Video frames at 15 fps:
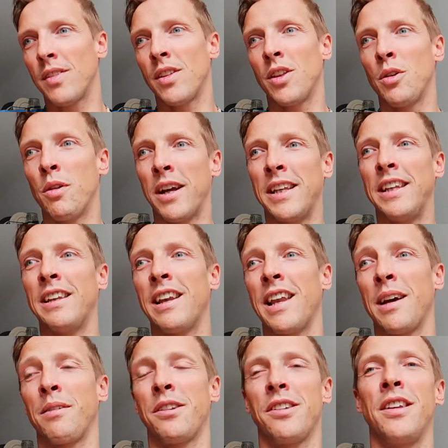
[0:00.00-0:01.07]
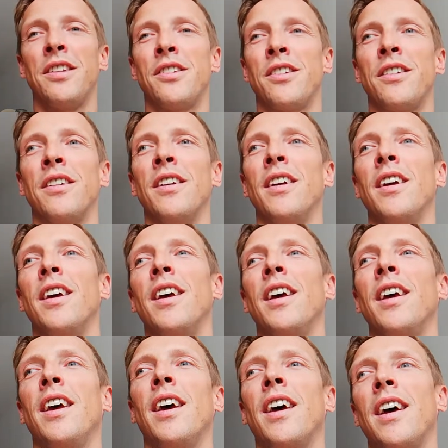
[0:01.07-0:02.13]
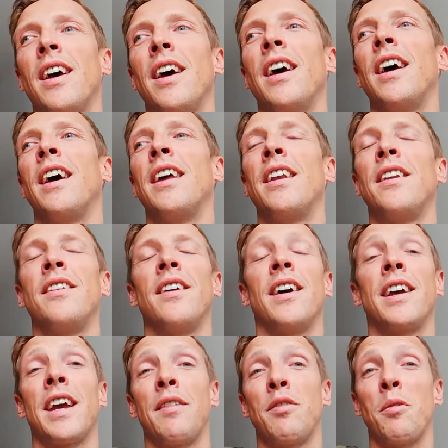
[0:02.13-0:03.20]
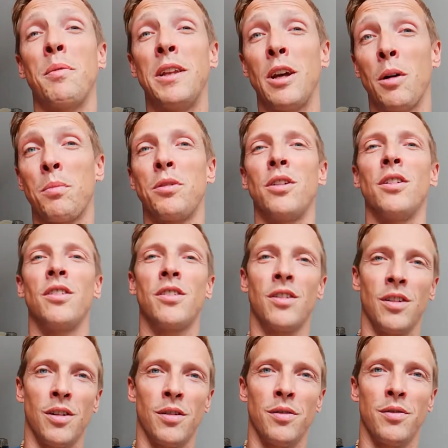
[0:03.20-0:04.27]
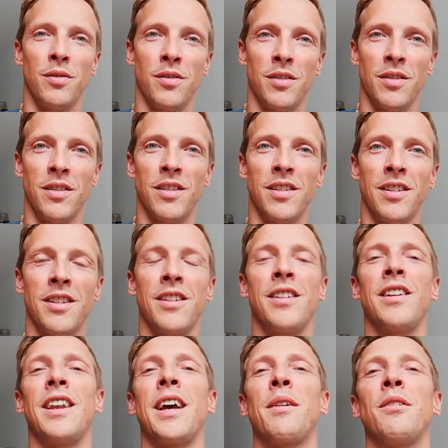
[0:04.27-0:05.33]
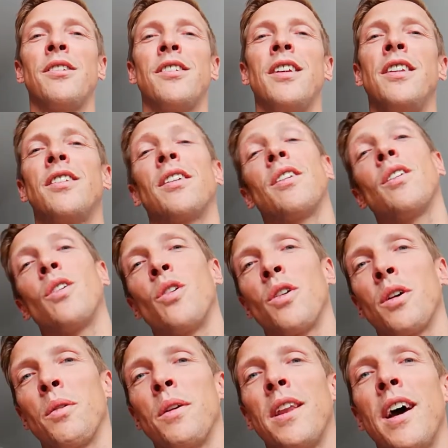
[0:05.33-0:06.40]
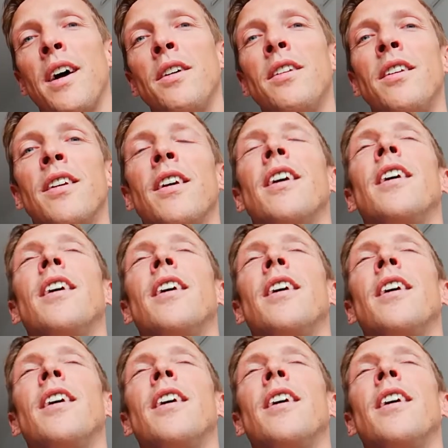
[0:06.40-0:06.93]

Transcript: do I need a language teacher? And I gave them the options of a language teacher or without.